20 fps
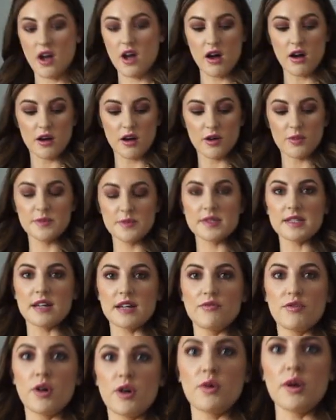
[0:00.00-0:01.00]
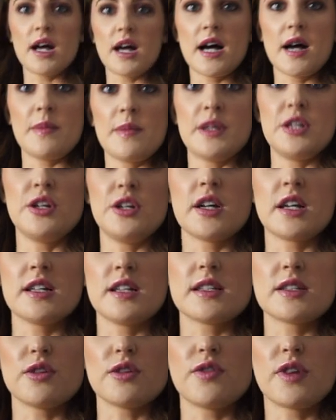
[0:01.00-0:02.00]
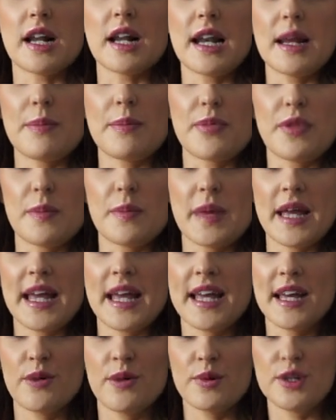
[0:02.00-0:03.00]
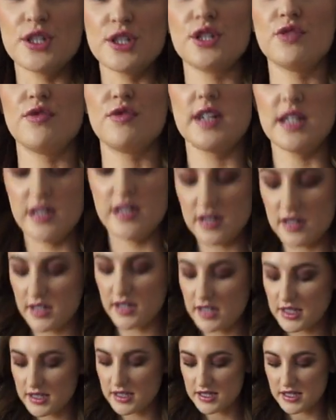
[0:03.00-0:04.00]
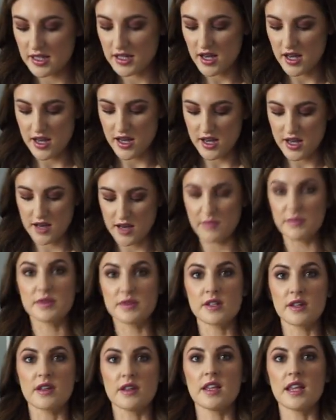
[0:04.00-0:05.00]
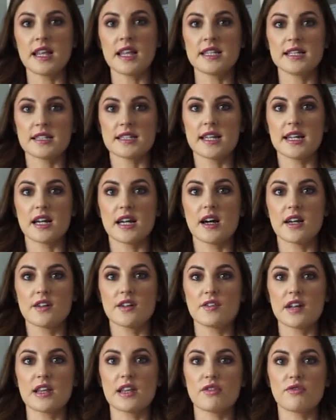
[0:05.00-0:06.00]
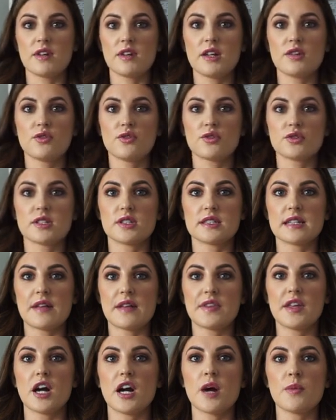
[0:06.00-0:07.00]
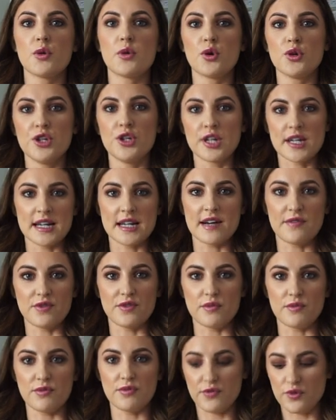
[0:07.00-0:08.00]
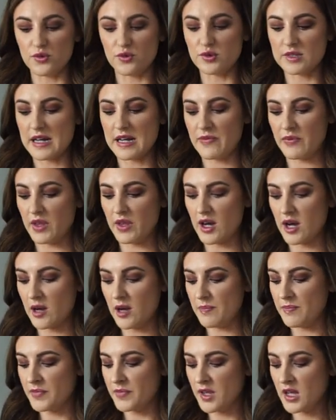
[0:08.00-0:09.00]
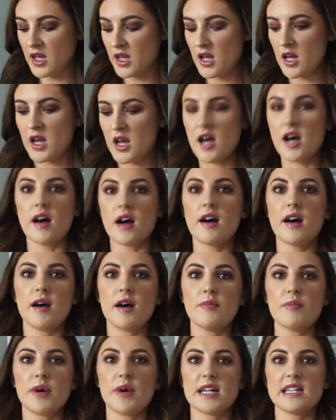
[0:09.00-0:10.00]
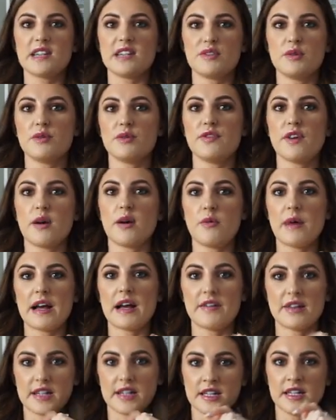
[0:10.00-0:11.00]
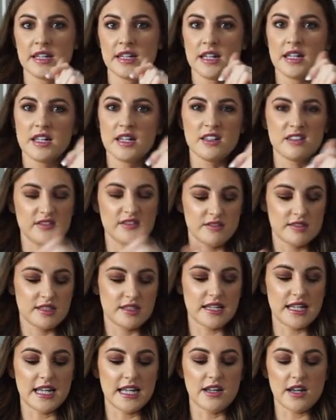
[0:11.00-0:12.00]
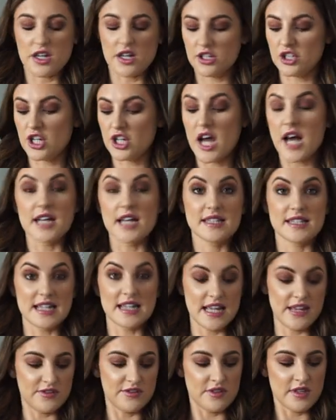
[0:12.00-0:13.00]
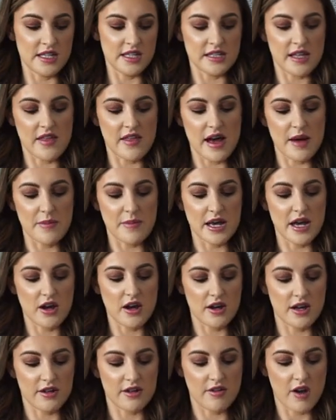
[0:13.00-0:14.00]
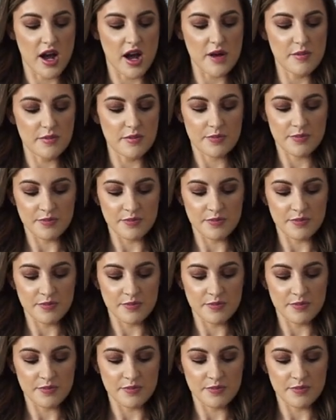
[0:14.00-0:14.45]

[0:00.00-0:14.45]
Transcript: arms, they roll up and you can sort of clip them here, which is really nice. So they sit kind of like three quarters down the arm, or you can have them fall down the arm. But I definitely prefer wearing shirt sleeves and things like that a bit higher up.